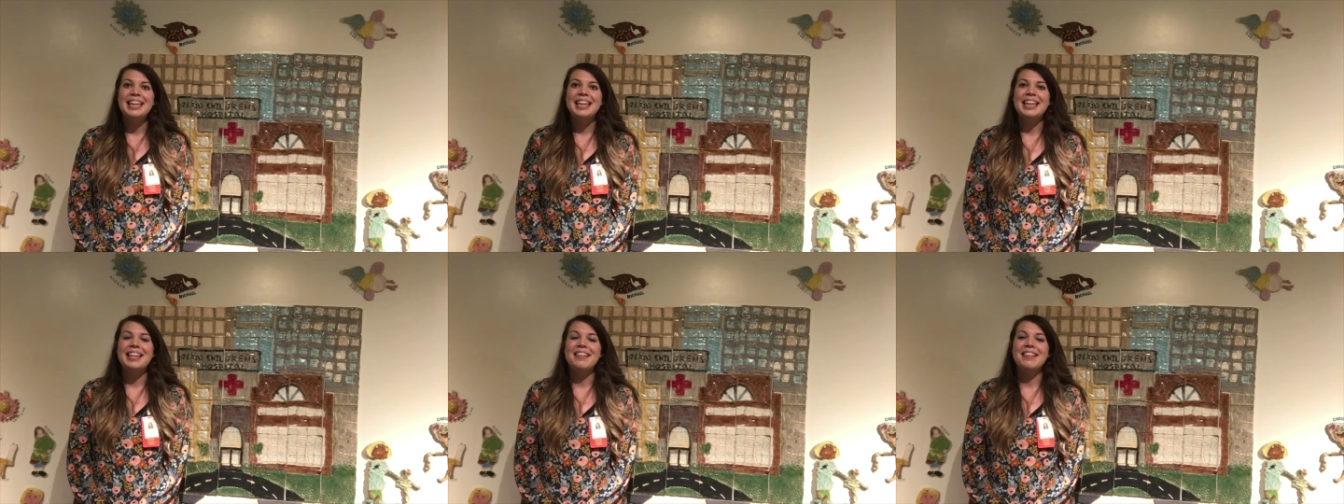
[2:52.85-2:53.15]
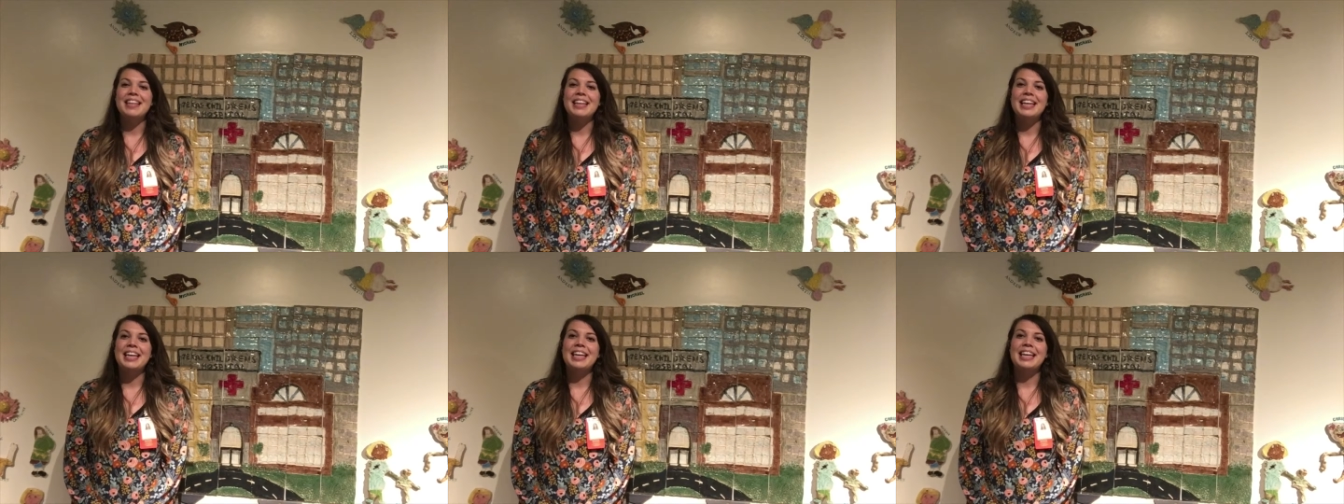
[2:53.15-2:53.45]
in
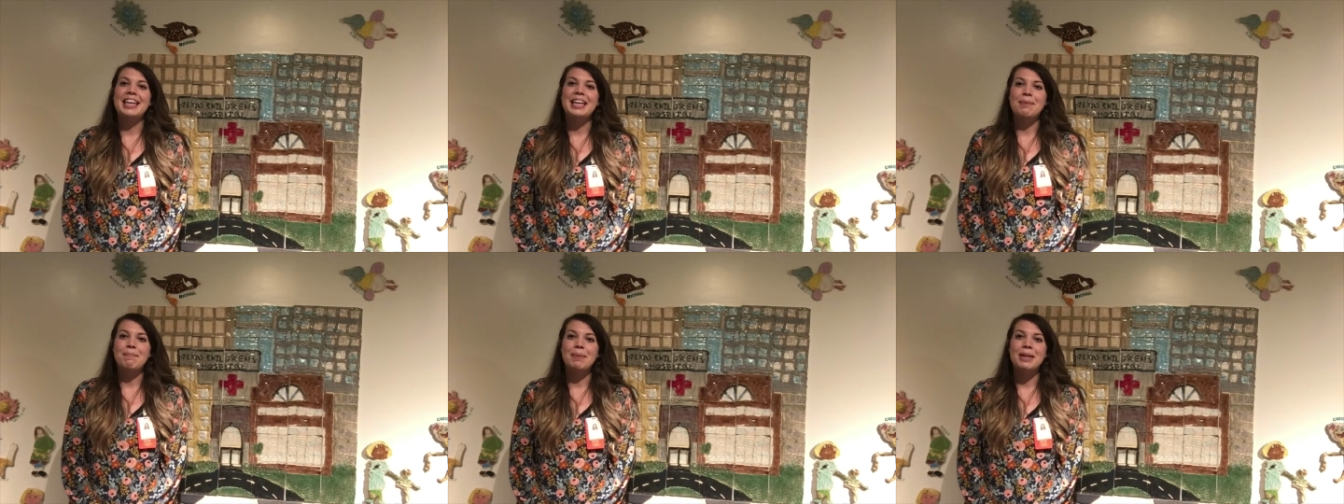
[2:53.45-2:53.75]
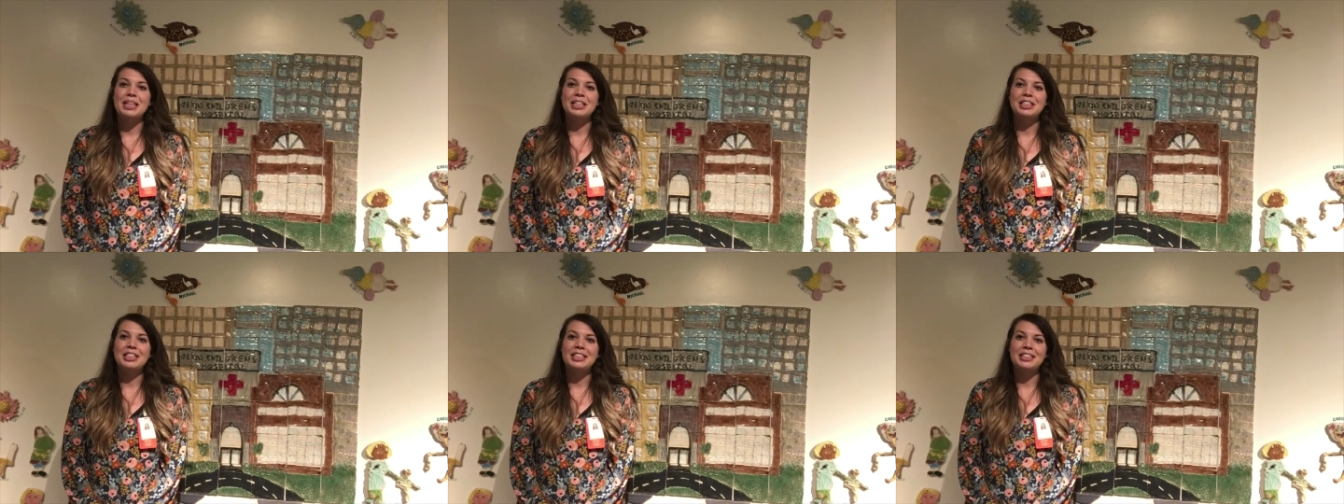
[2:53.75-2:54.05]
the
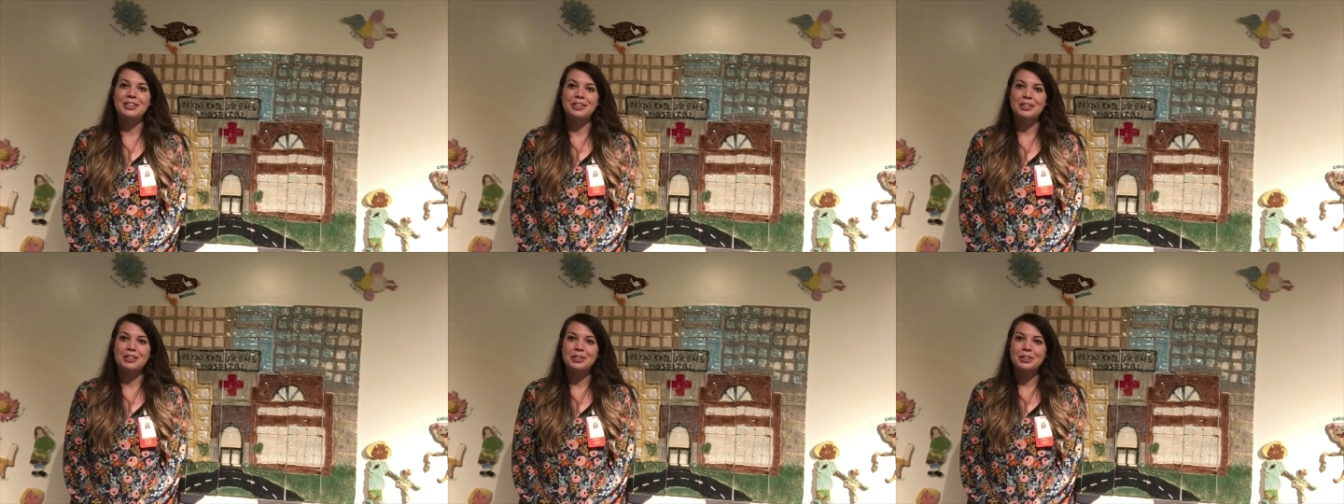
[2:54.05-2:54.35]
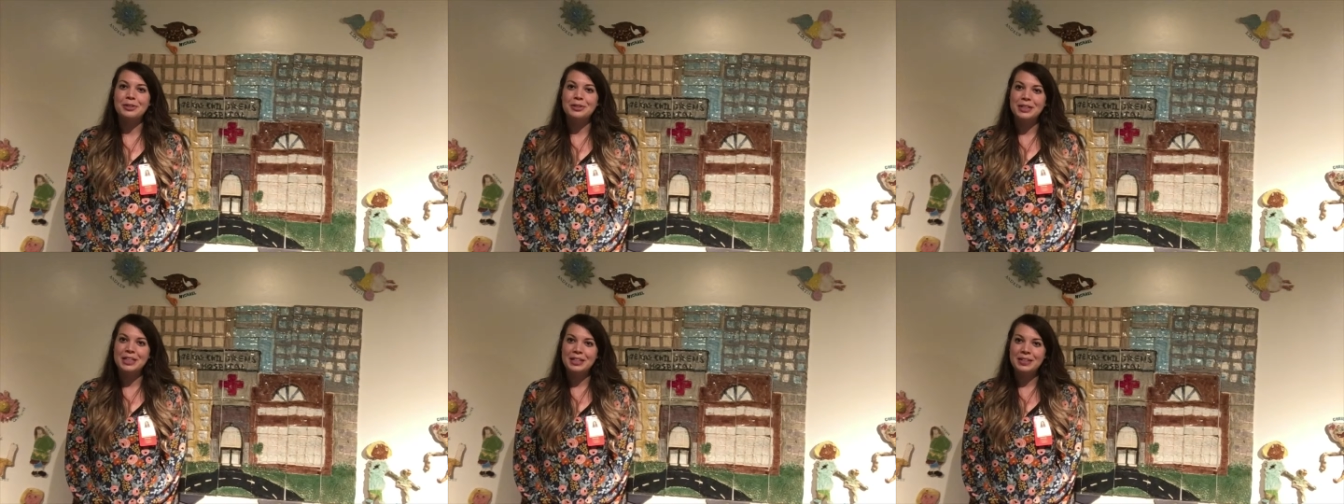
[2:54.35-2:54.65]
inpatient
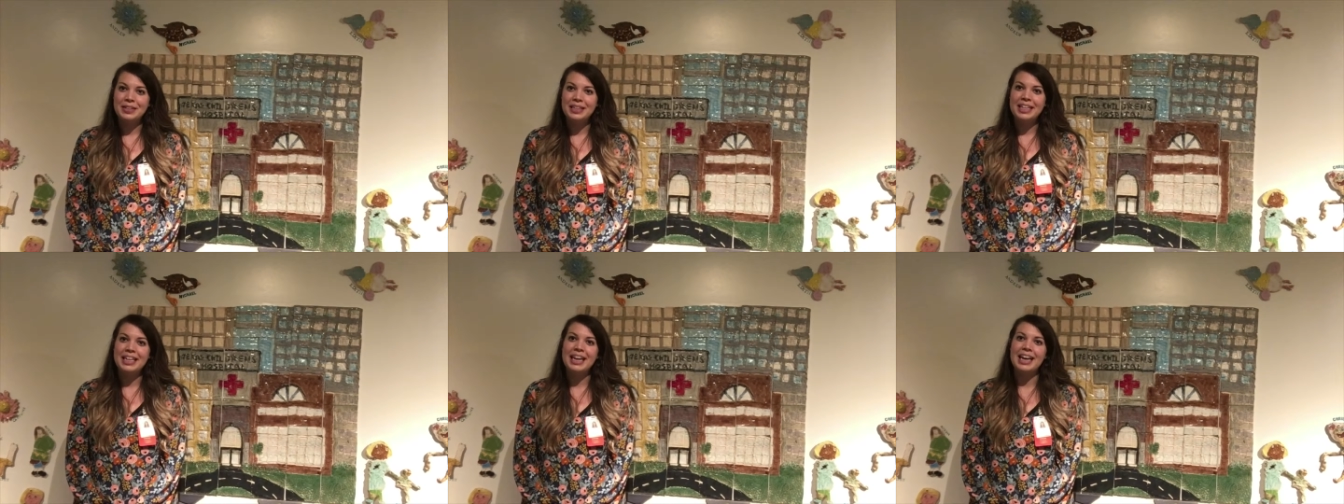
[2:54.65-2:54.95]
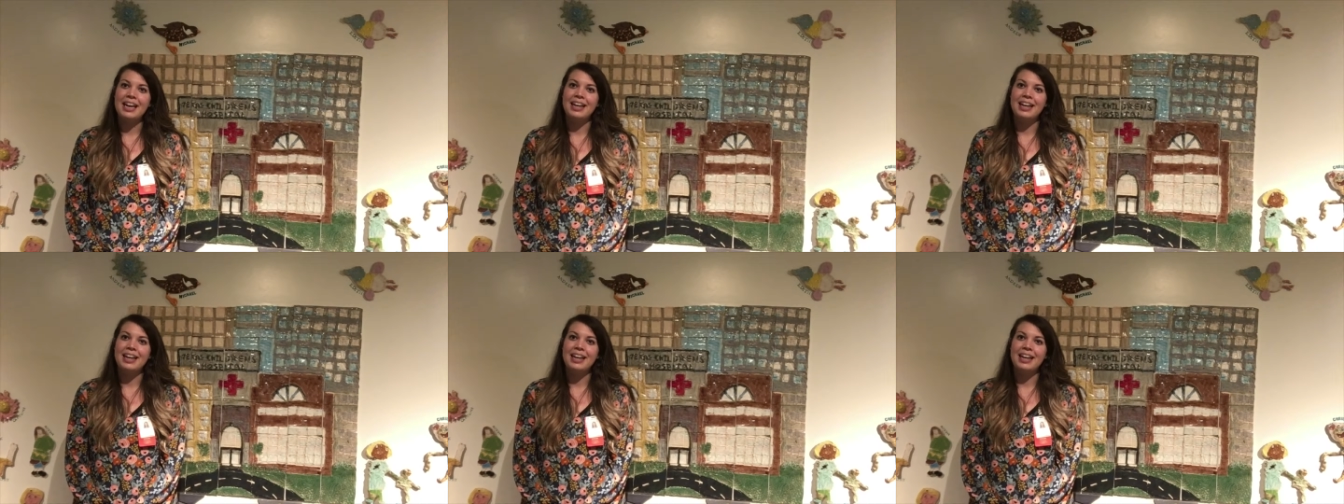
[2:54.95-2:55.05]
surgical unit,